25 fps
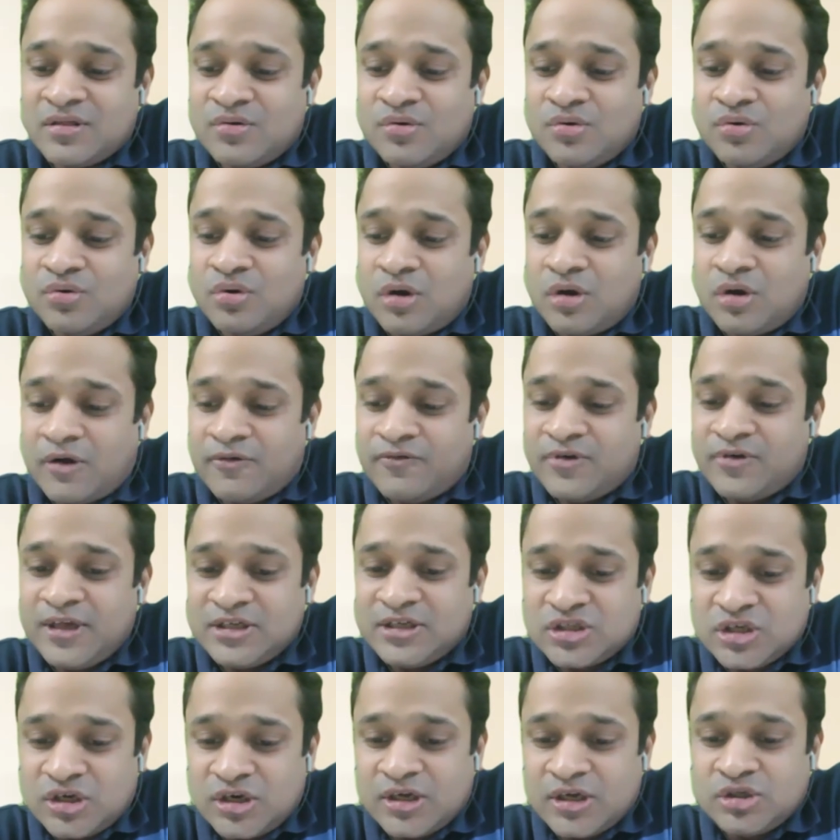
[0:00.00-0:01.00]
School of
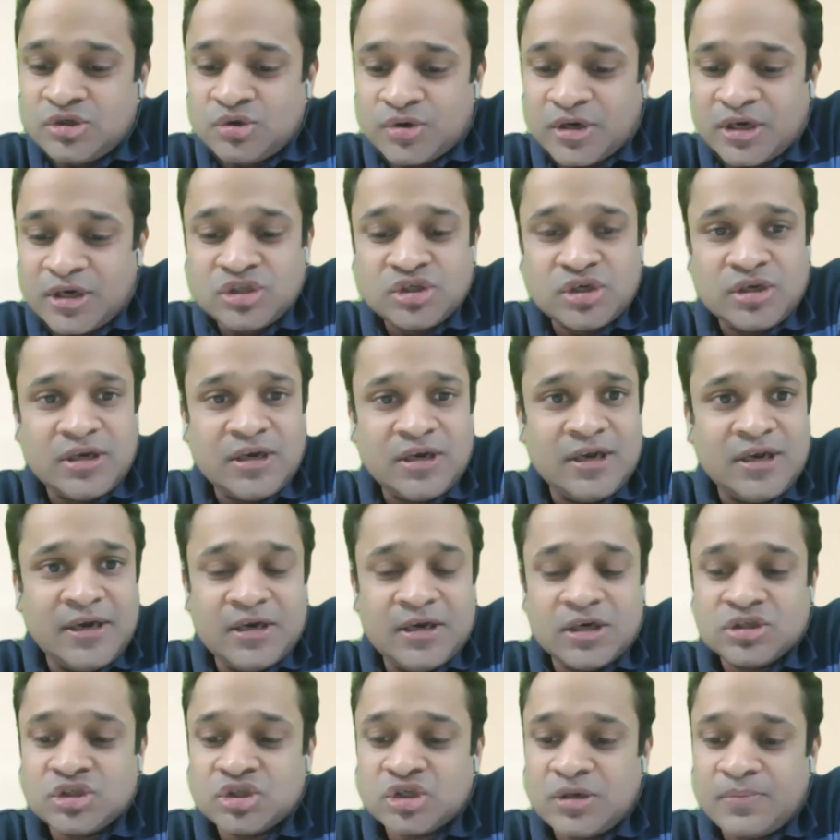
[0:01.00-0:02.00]
Teacher Education and
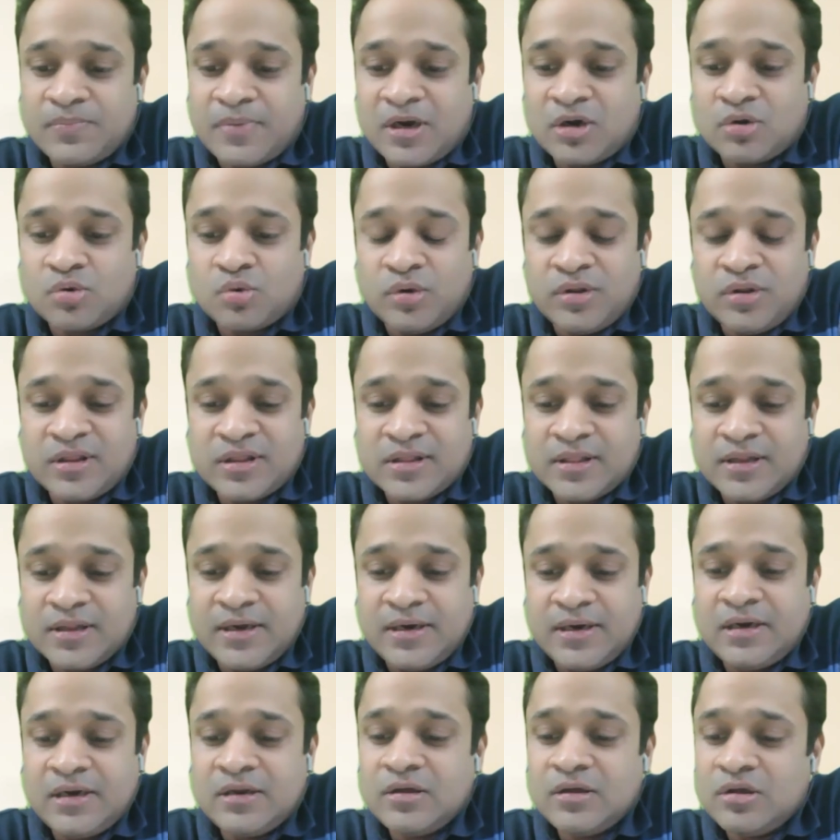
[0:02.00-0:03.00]
Leadership at
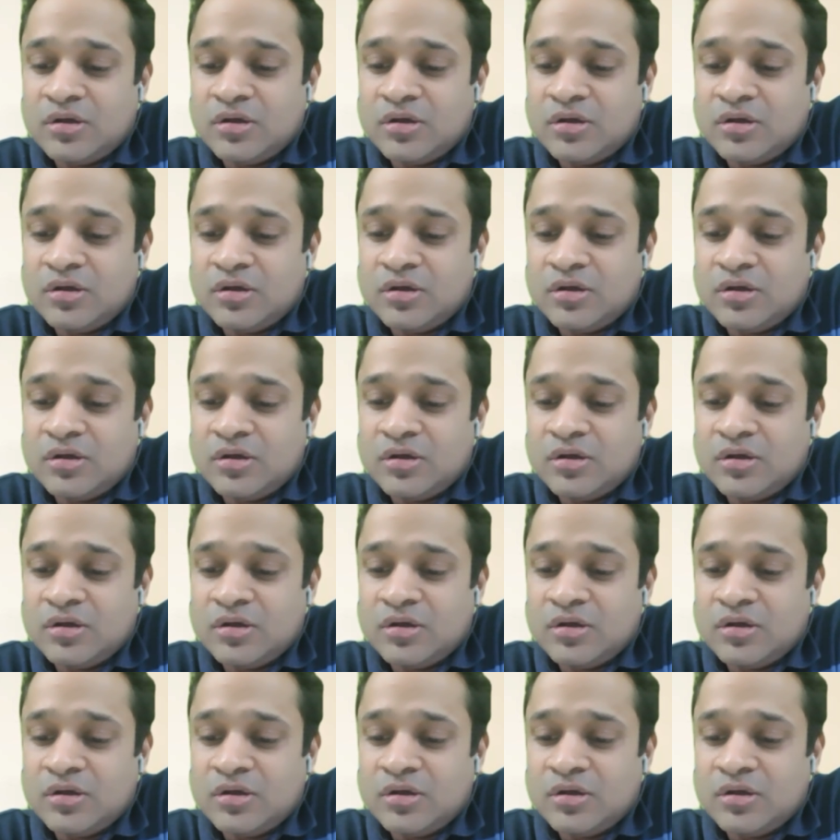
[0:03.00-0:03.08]
Queensland